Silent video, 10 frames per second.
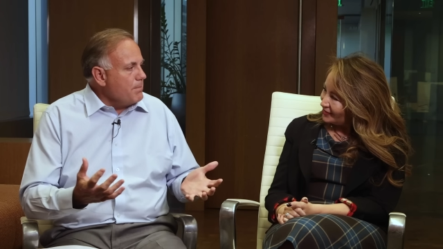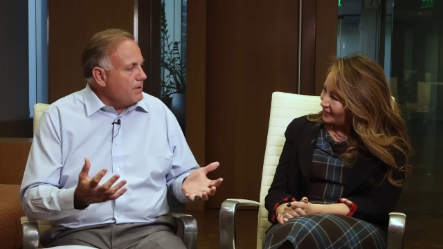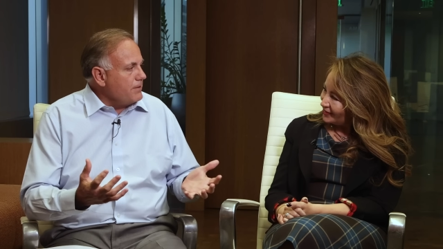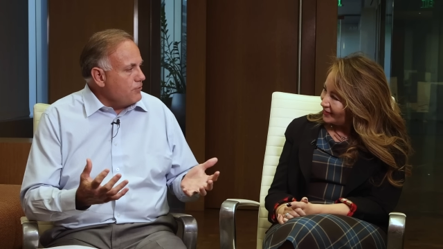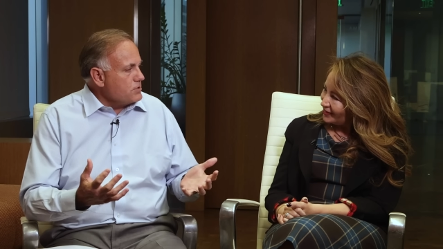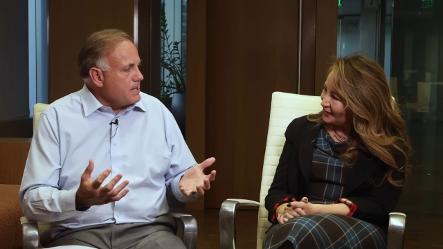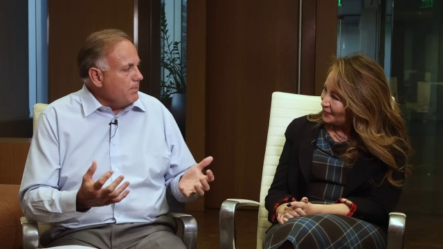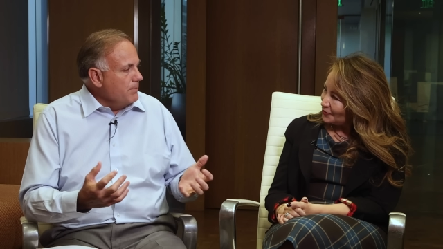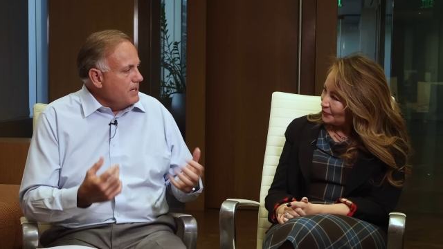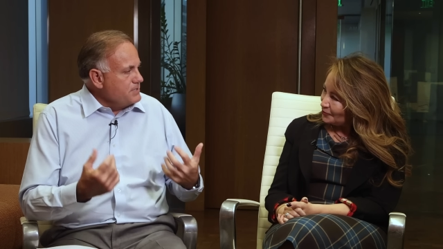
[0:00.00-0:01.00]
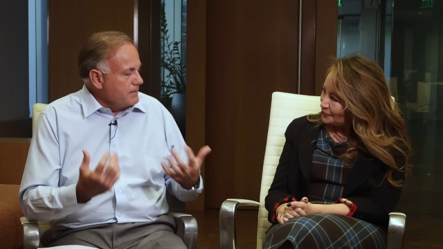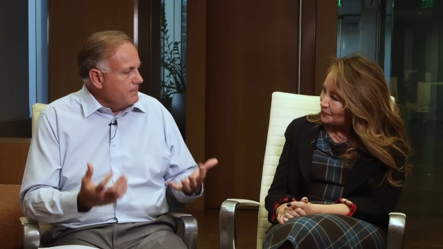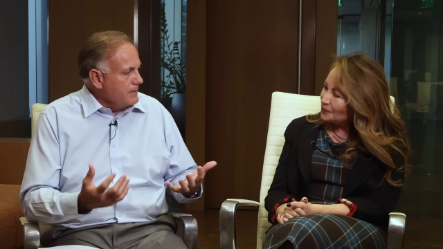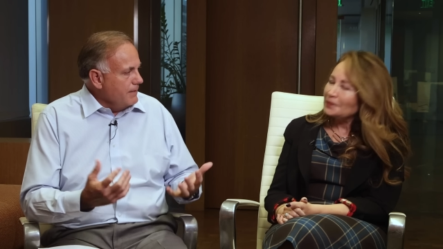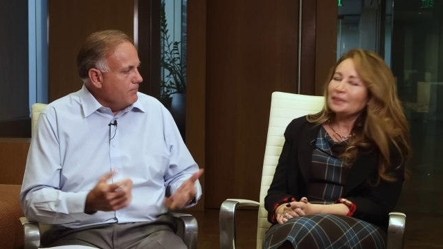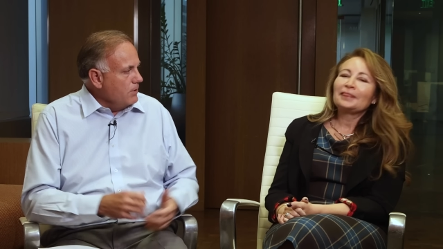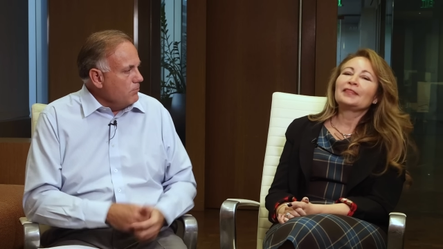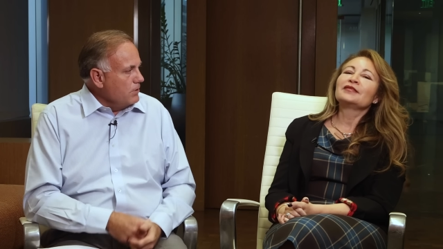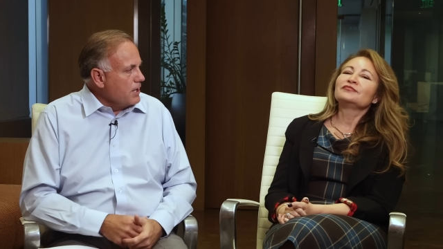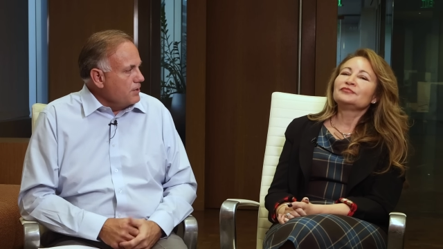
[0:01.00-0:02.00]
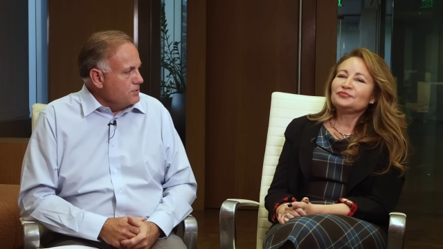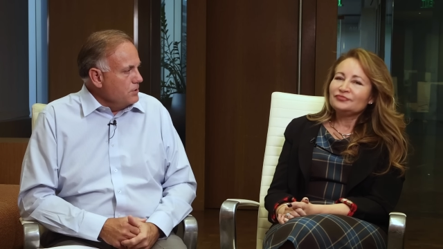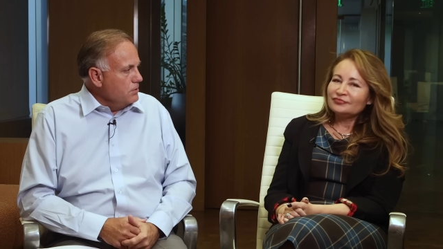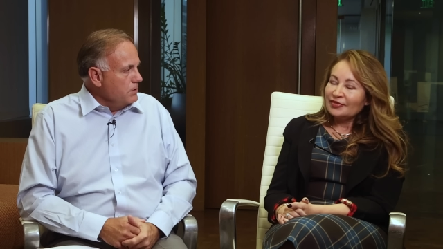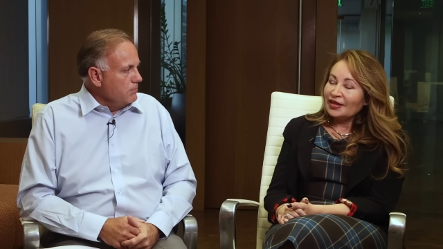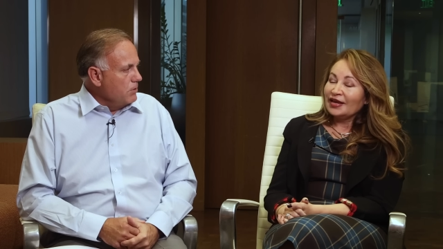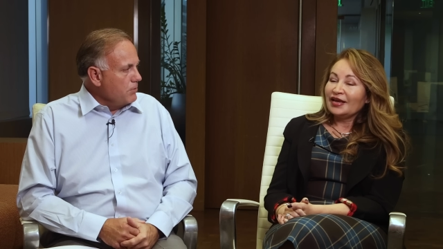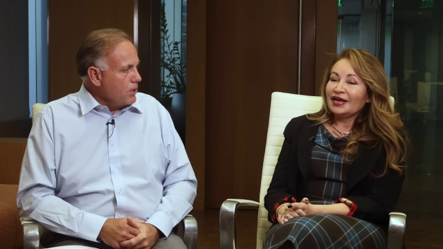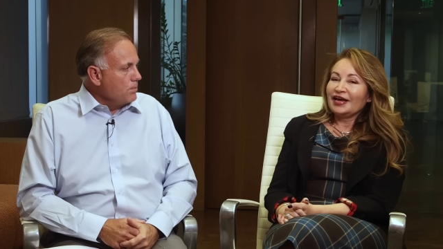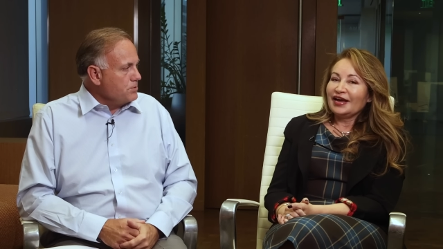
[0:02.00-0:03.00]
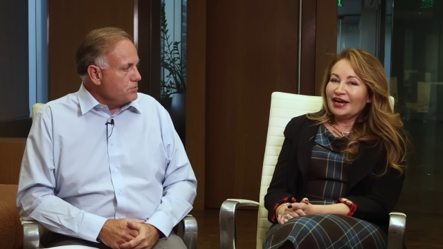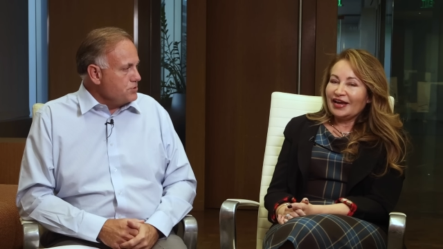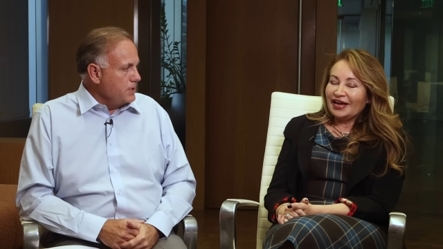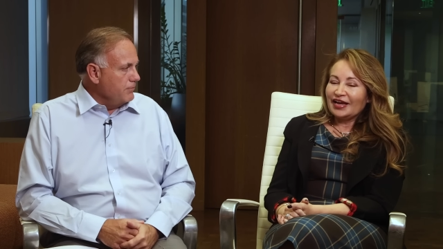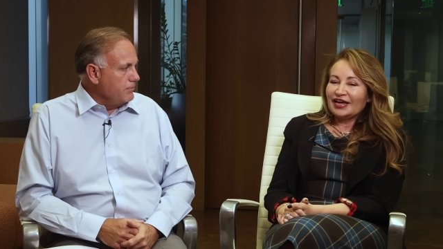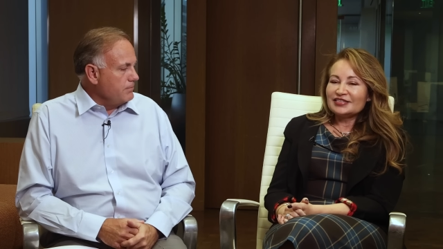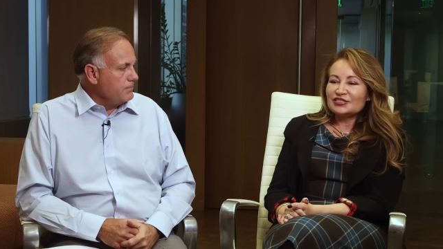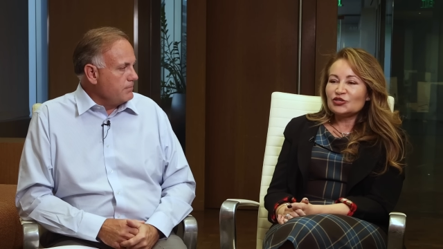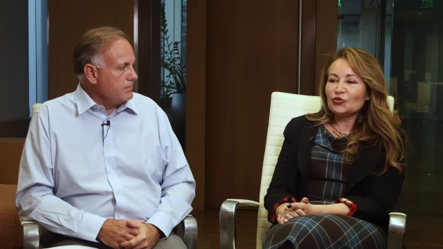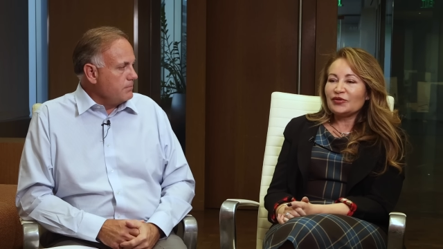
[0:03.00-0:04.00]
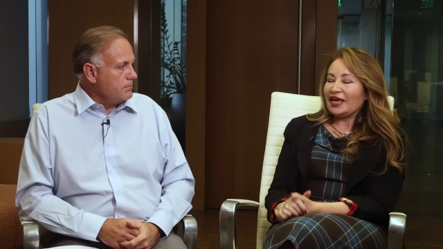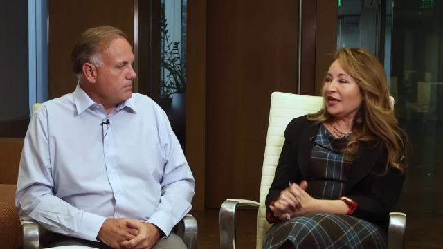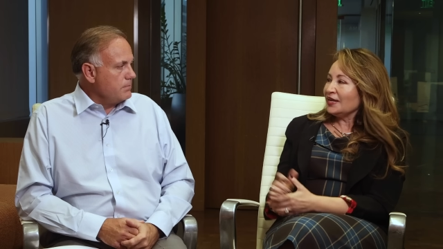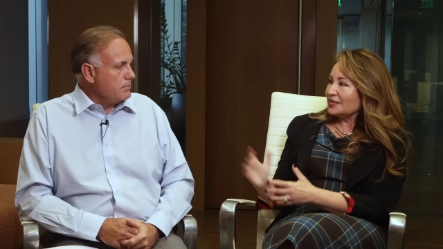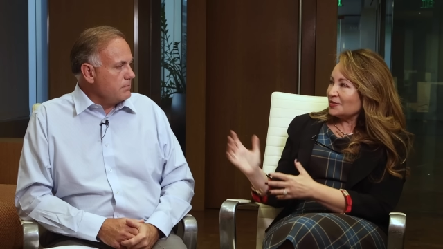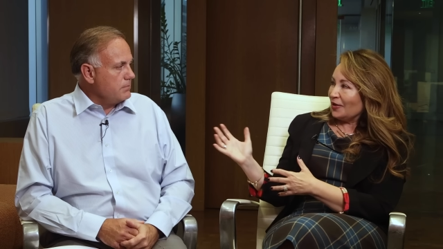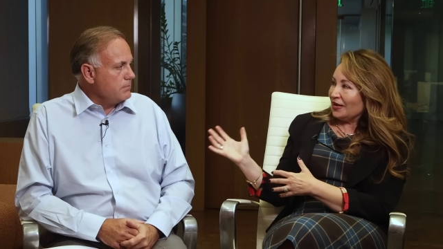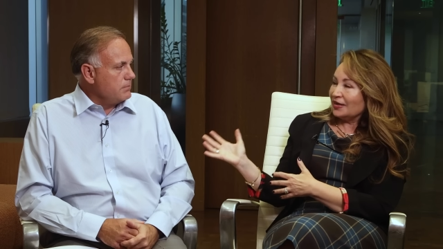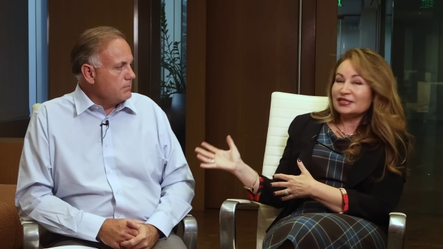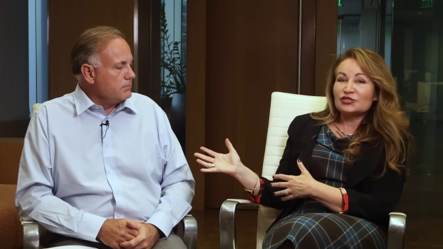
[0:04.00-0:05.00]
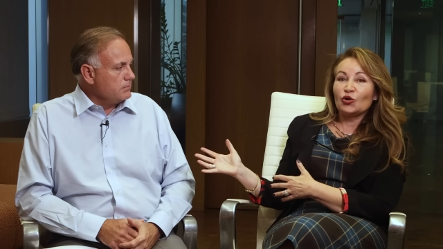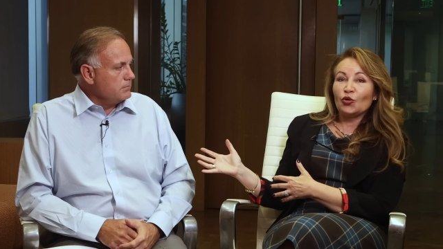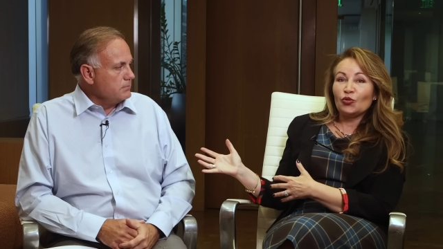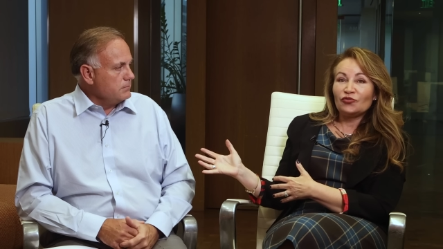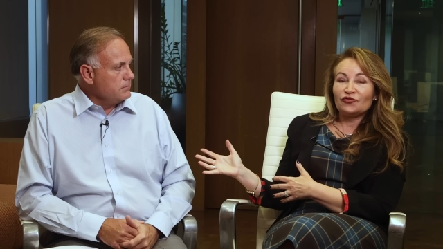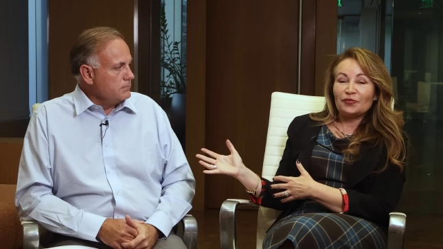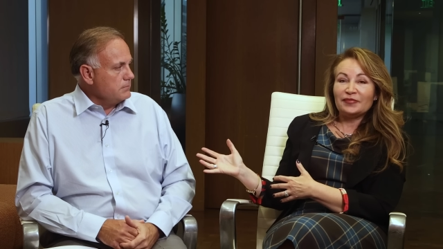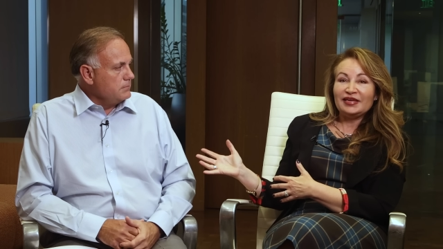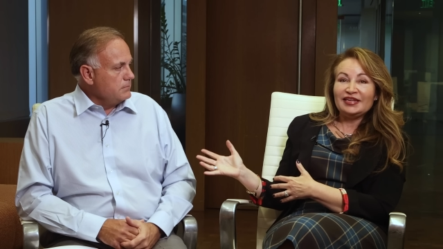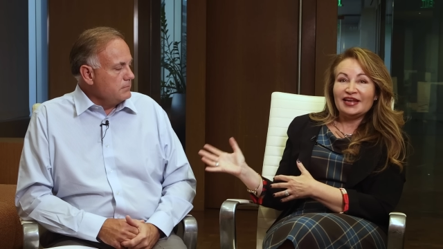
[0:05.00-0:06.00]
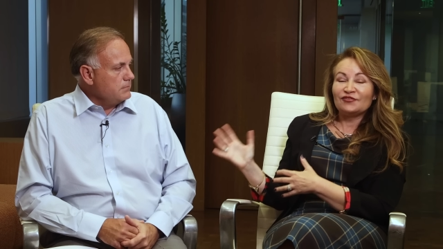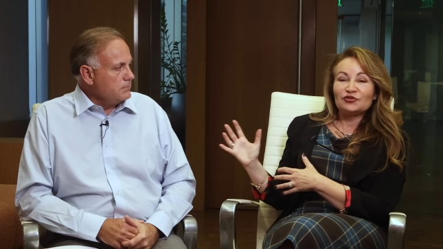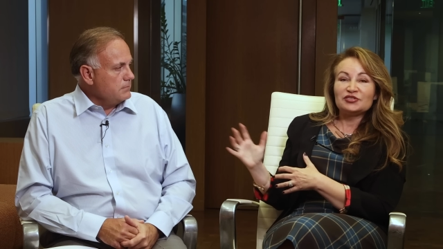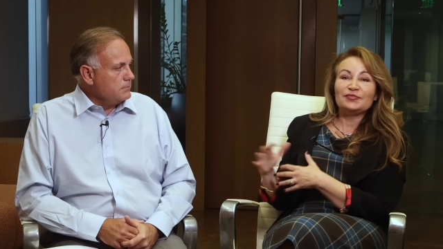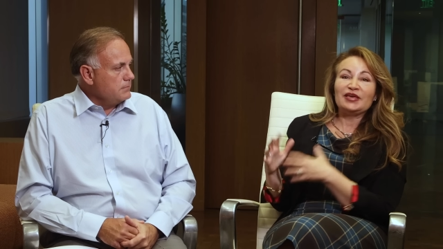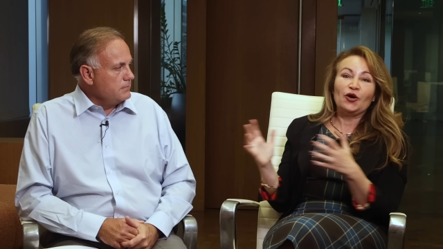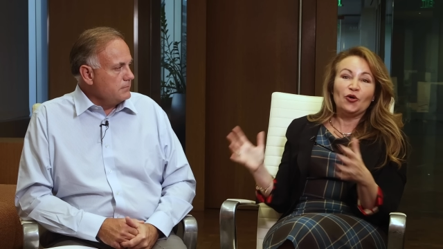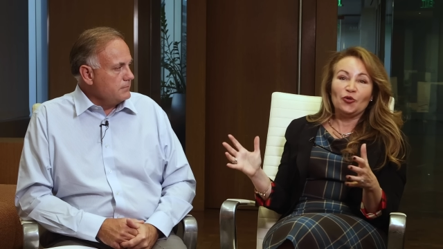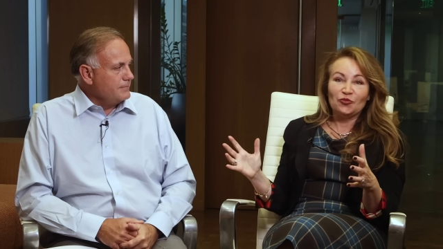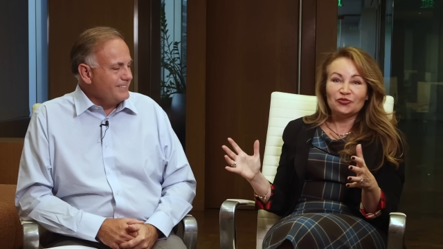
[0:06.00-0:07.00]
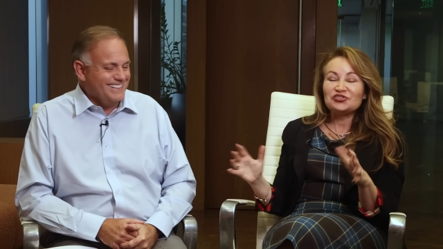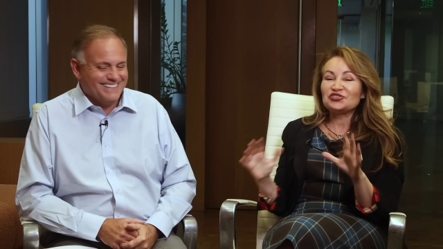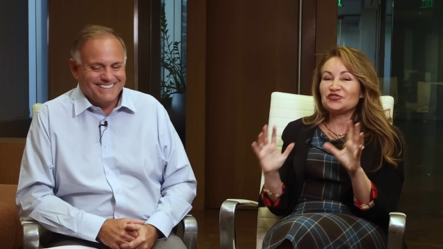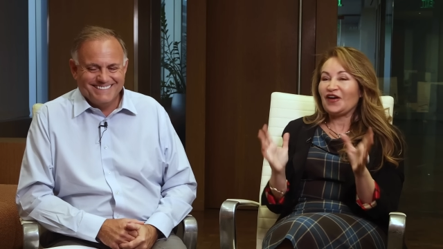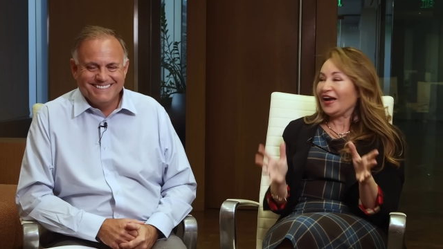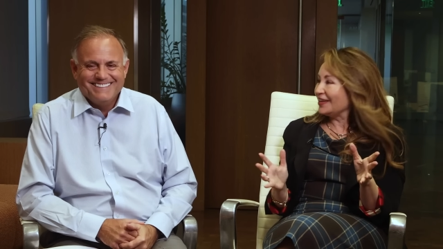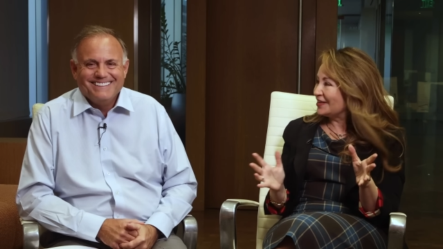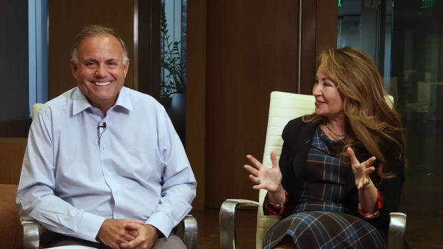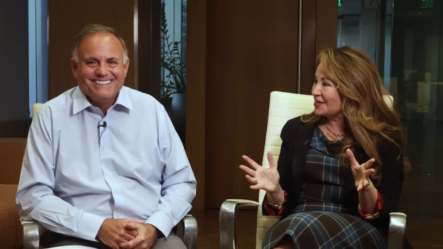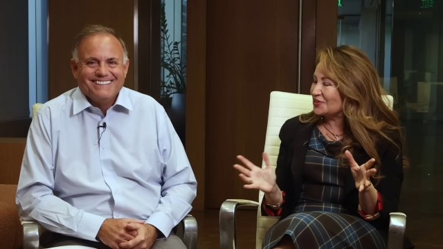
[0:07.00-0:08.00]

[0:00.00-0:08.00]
Speaker 1: about the first couple of months and, and what we're going to do and what we hope to achieve.
Speaker 2: So, Ken has made it his goal for me never to be home, which is fine because I